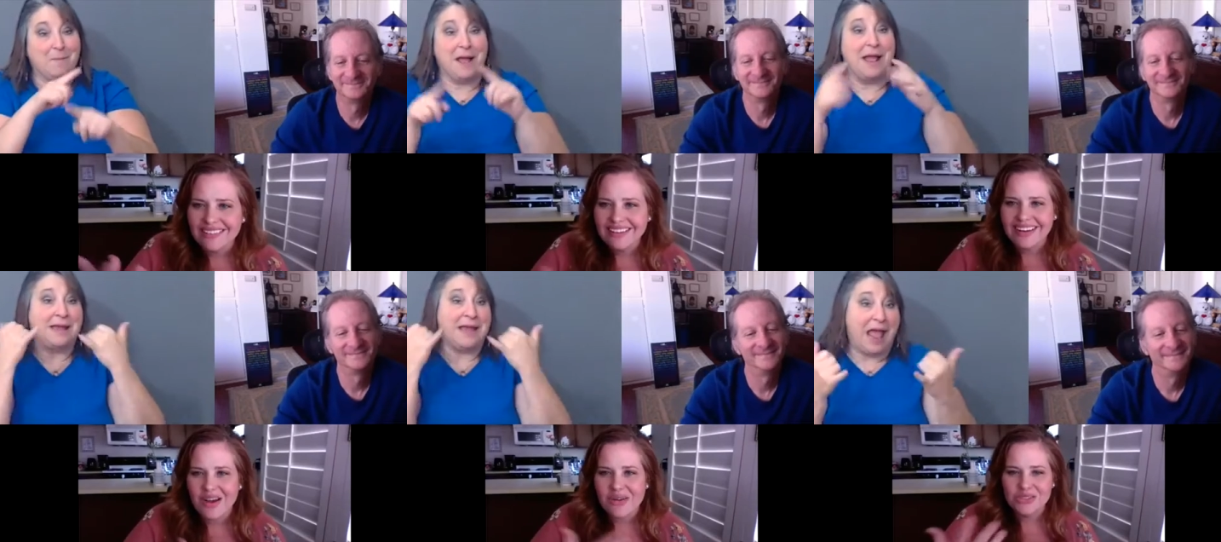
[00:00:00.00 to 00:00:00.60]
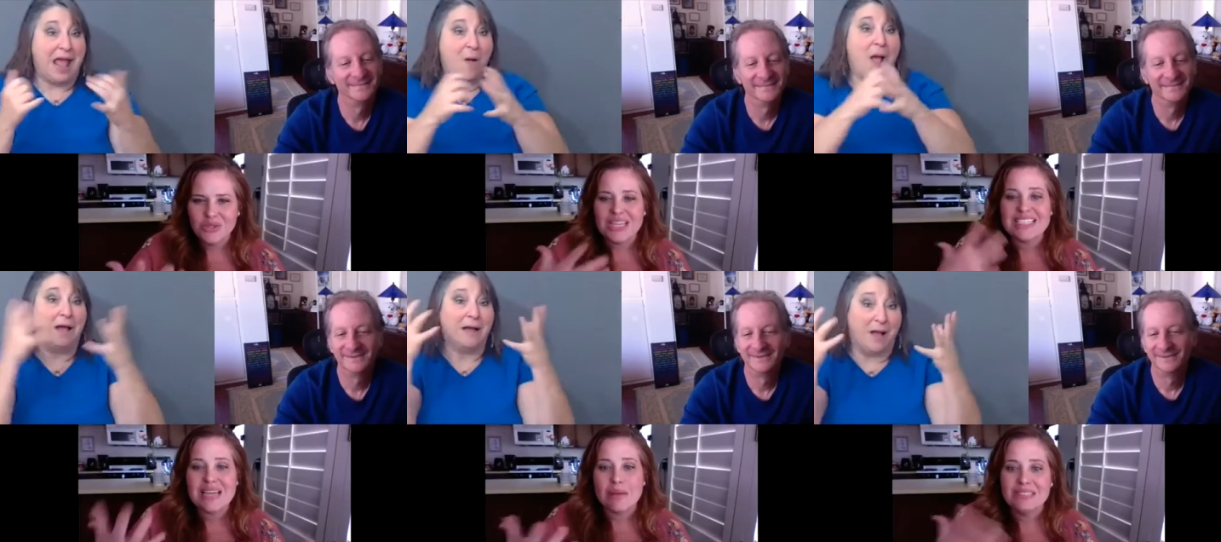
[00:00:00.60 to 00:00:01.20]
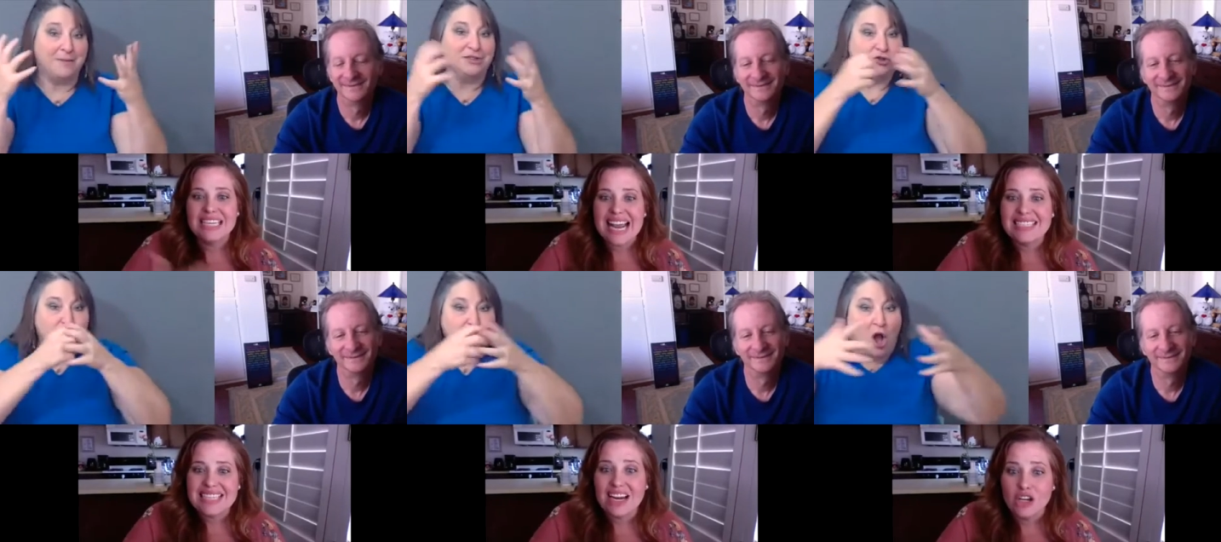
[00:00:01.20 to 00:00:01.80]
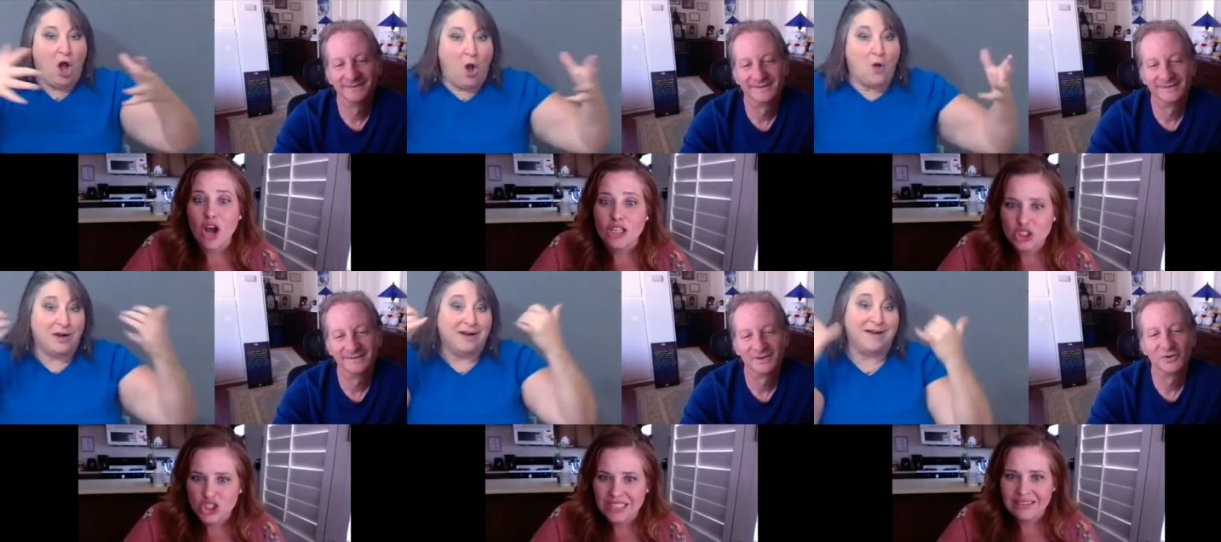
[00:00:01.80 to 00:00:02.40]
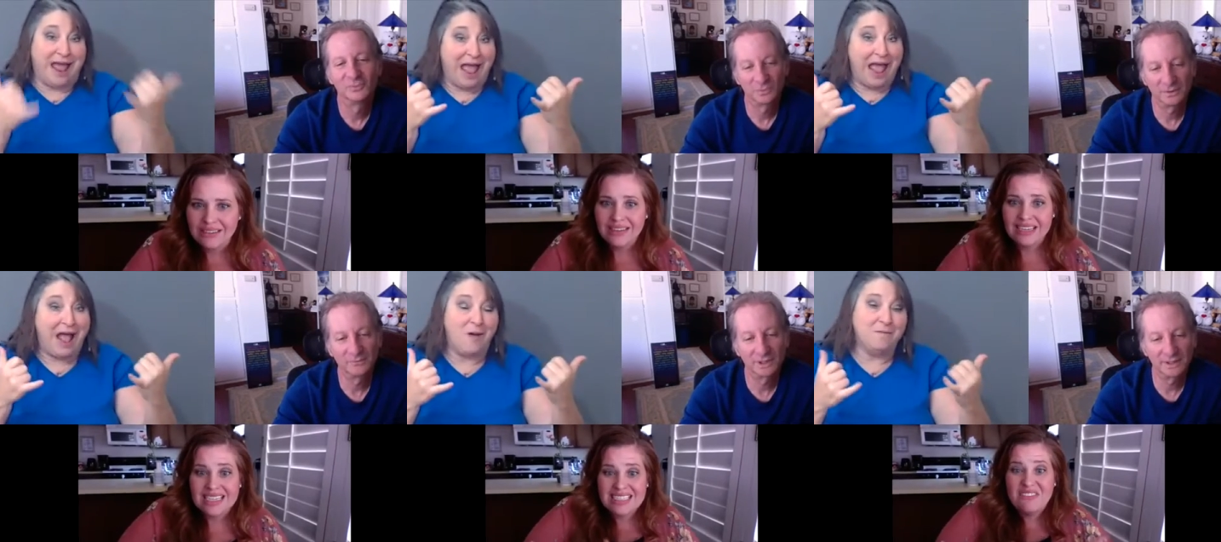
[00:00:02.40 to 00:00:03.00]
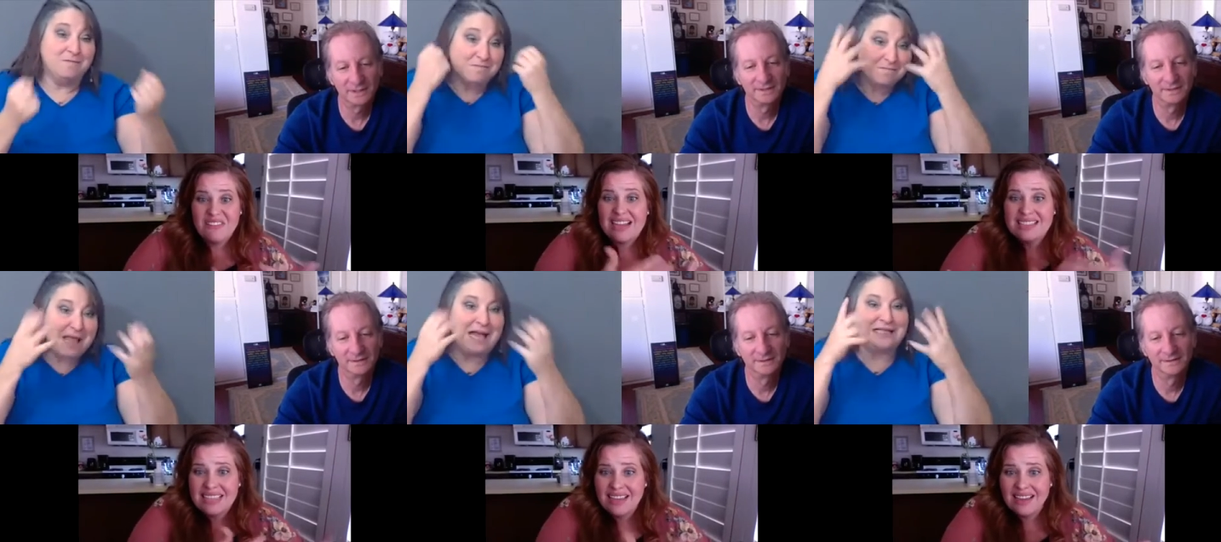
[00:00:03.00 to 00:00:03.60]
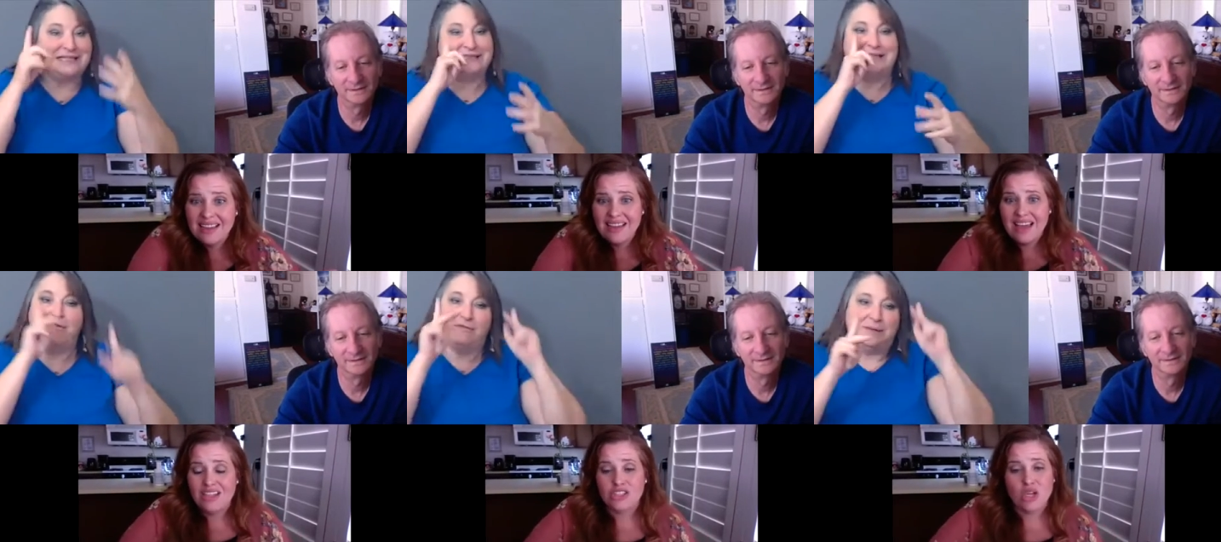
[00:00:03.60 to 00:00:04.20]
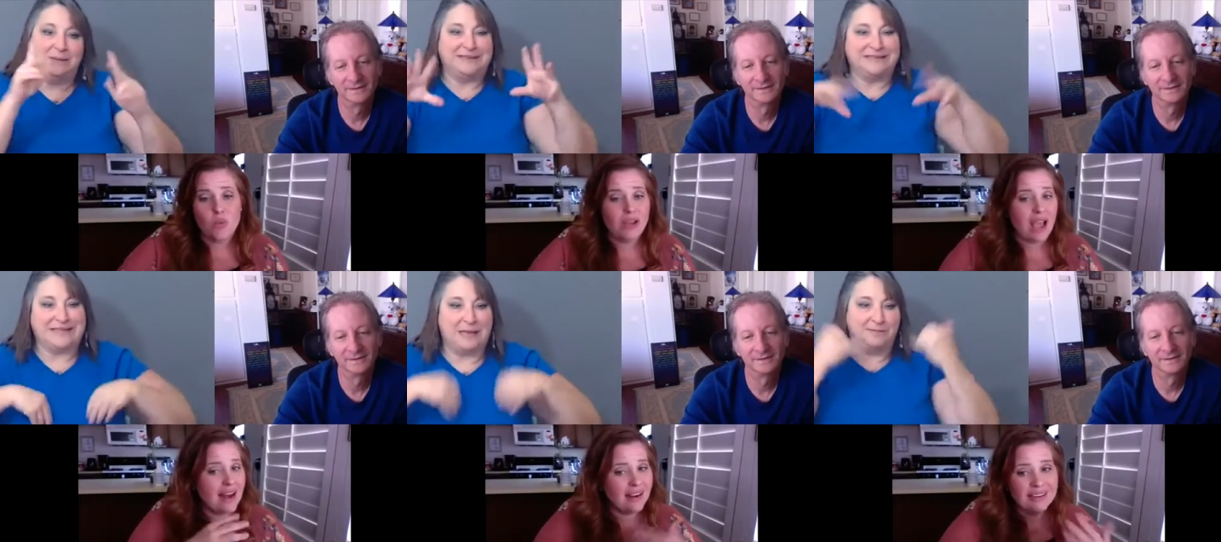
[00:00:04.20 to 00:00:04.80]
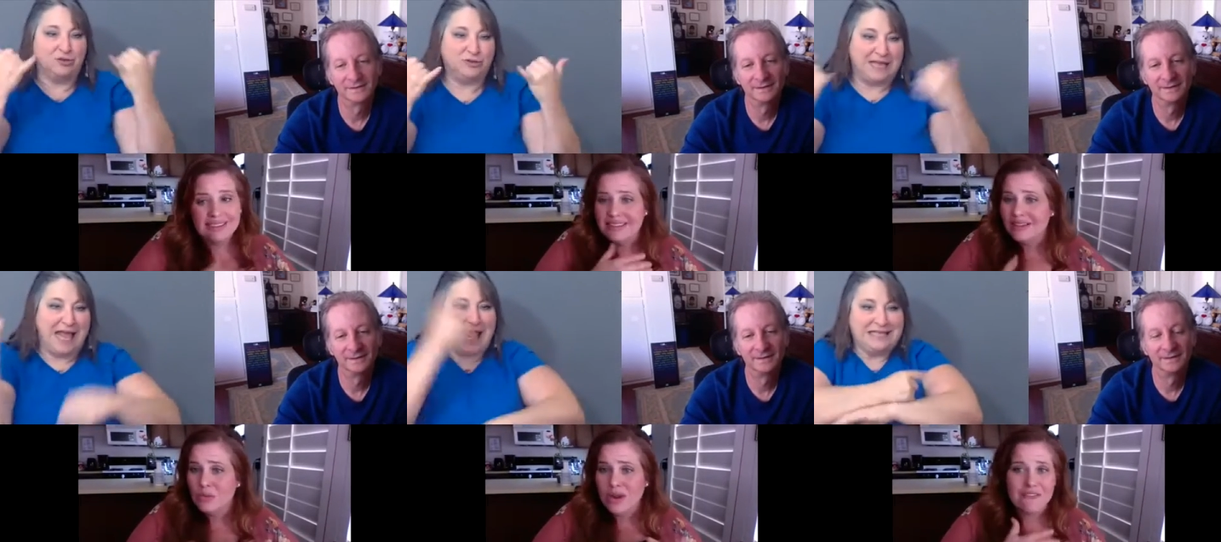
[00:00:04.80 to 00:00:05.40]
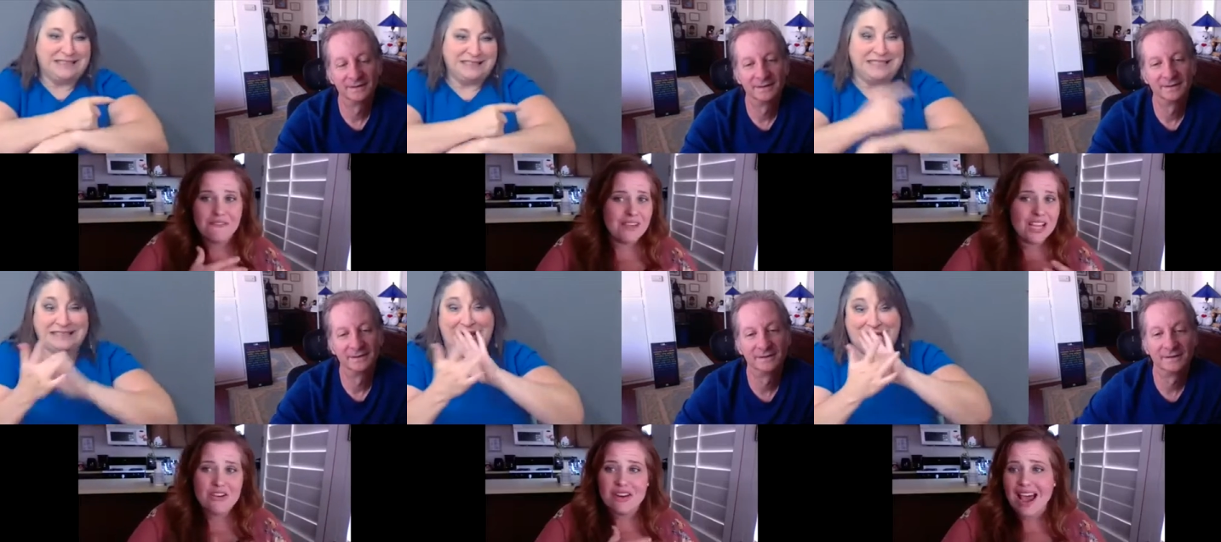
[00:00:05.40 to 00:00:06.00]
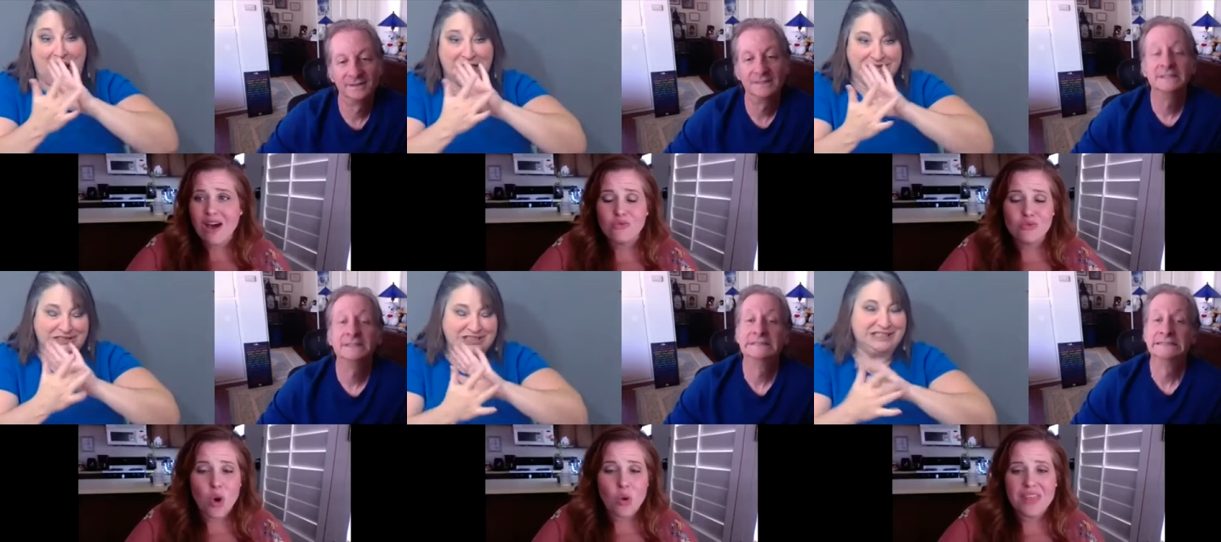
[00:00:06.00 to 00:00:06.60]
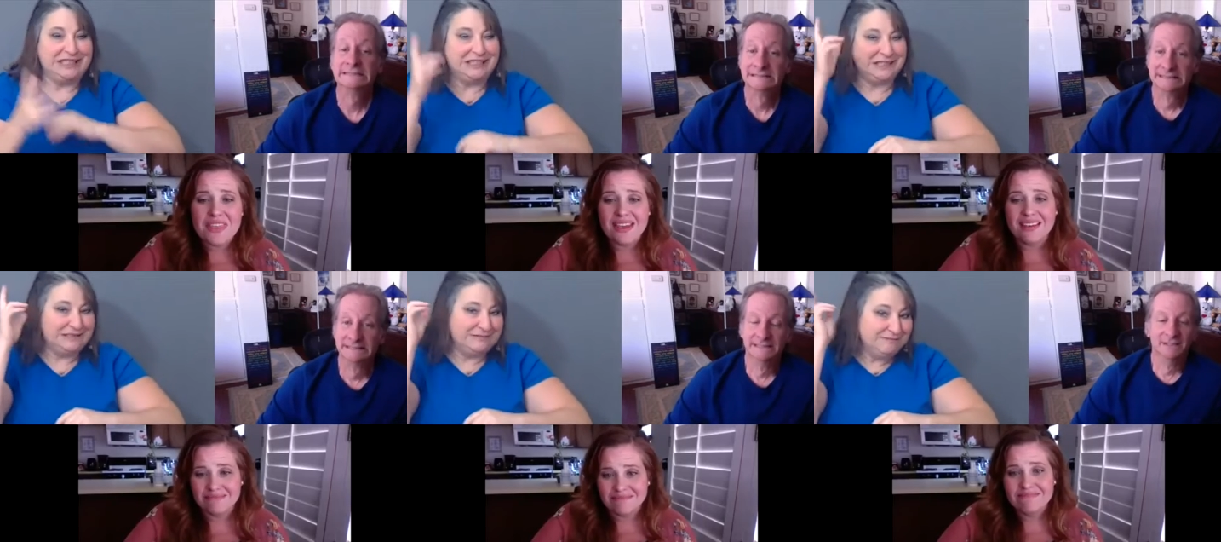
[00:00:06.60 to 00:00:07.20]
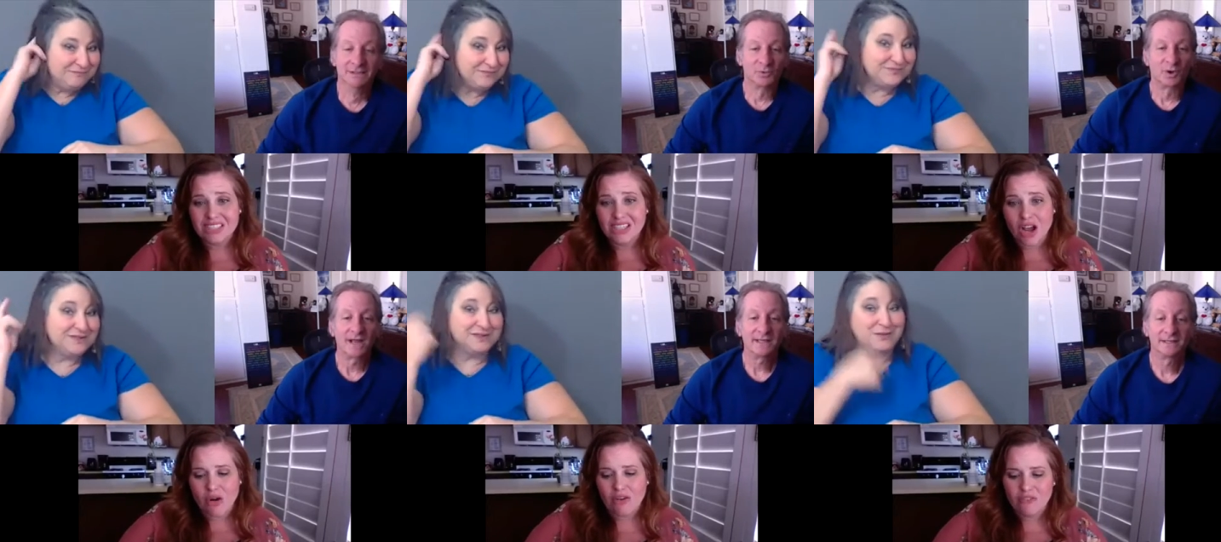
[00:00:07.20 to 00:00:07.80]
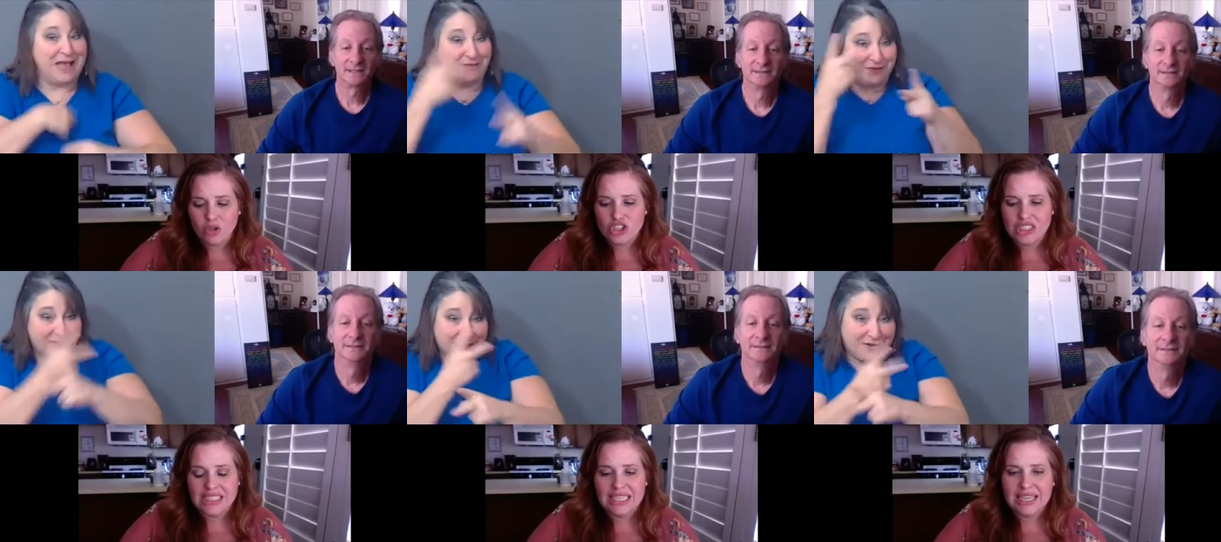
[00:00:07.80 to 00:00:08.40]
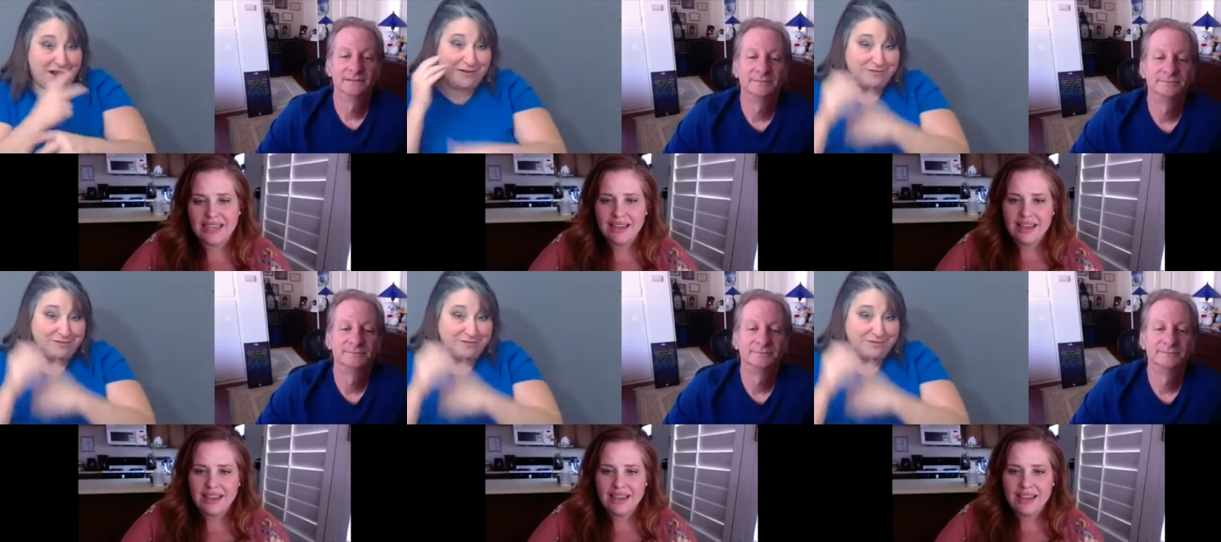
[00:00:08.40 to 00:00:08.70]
Speaker 1: you know, to accept today's technology is right. advancing. And so we gotta we got to figure it out and roll with it, you know, right. unfortunately.